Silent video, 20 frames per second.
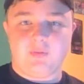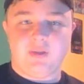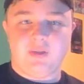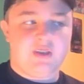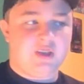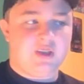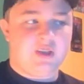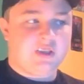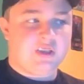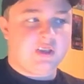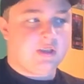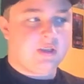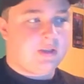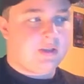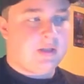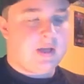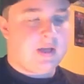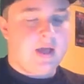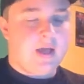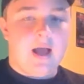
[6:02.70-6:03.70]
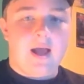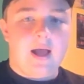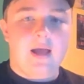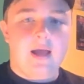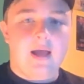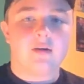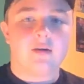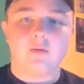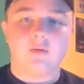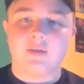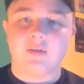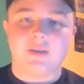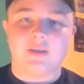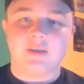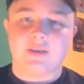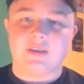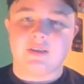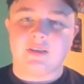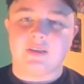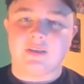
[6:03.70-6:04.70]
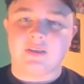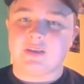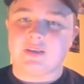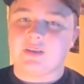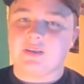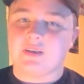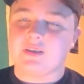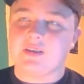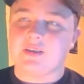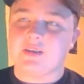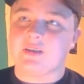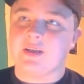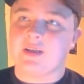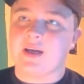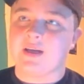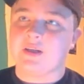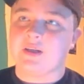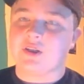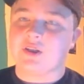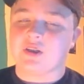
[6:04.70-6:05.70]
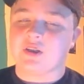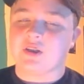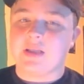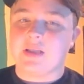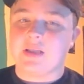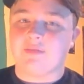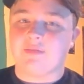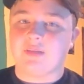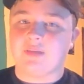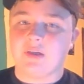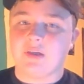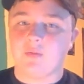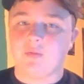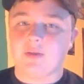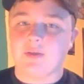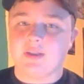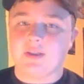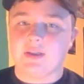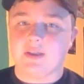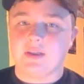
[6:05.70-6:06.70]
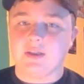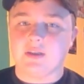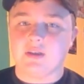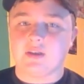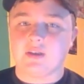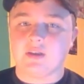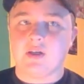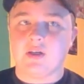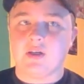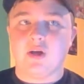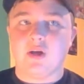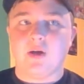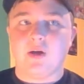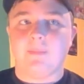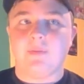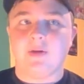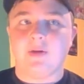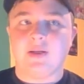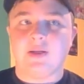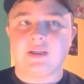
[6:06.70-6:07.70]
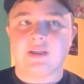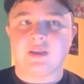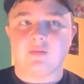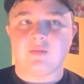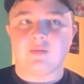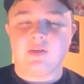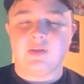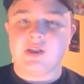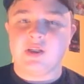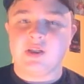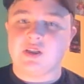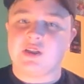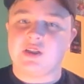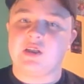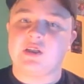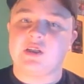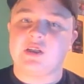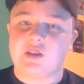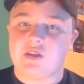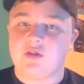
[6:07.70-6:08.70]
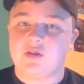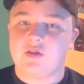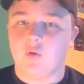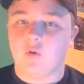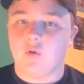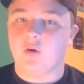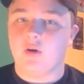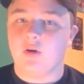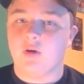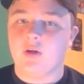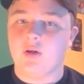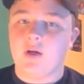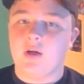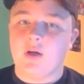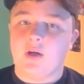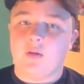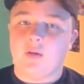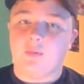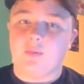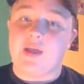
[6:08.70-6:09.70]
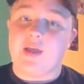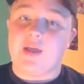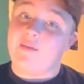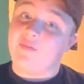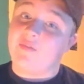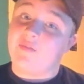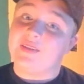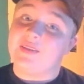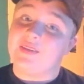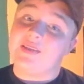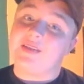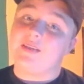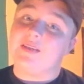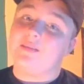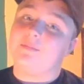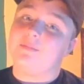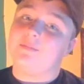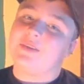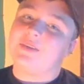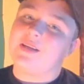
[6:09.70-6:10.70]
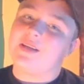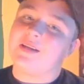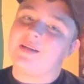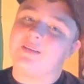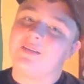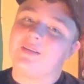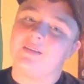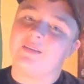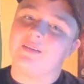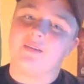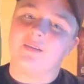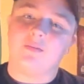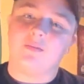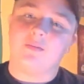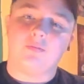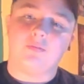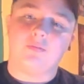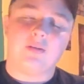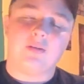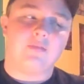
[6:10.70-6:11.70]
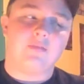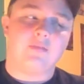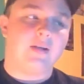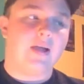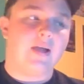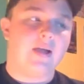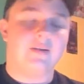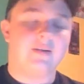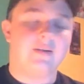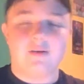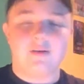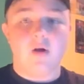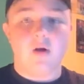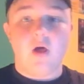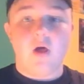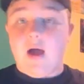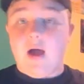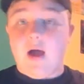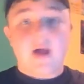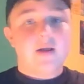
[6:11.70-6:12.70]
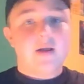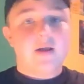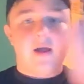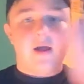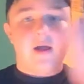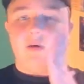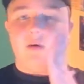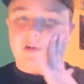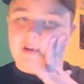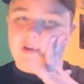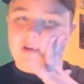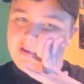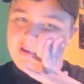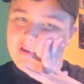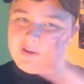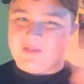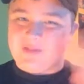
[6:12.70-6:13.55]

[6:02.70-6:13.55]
just I don't know what it is. It's kind of just have to know what it is. But it's really just a store with everything Metallica or whatever. I don't know. I don't know. Just